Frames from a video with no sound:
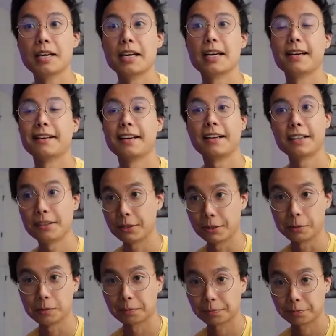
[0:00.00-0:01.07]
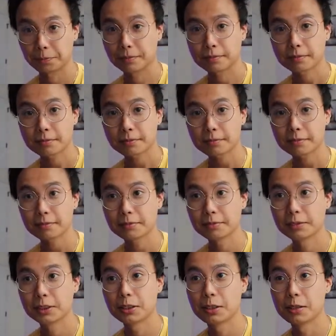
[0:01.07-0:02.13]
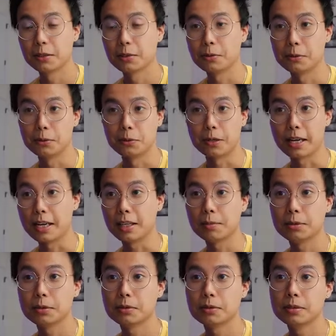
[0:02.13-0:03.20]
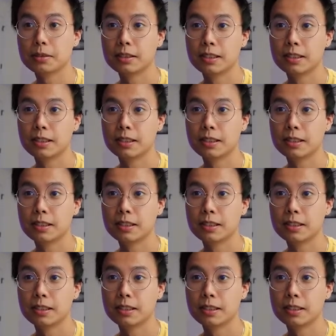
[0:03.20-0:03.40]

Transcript: And I do. So we're able